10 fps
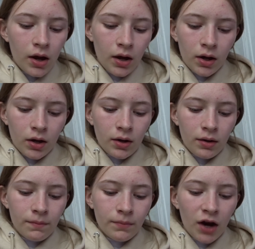
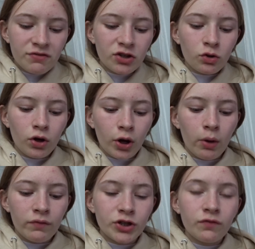I've just got to go
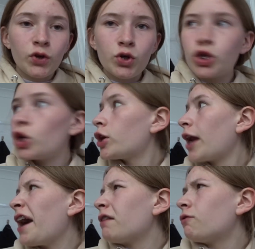over diffusion
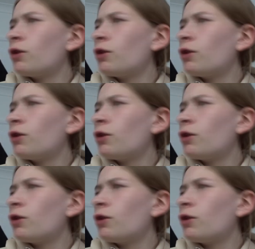and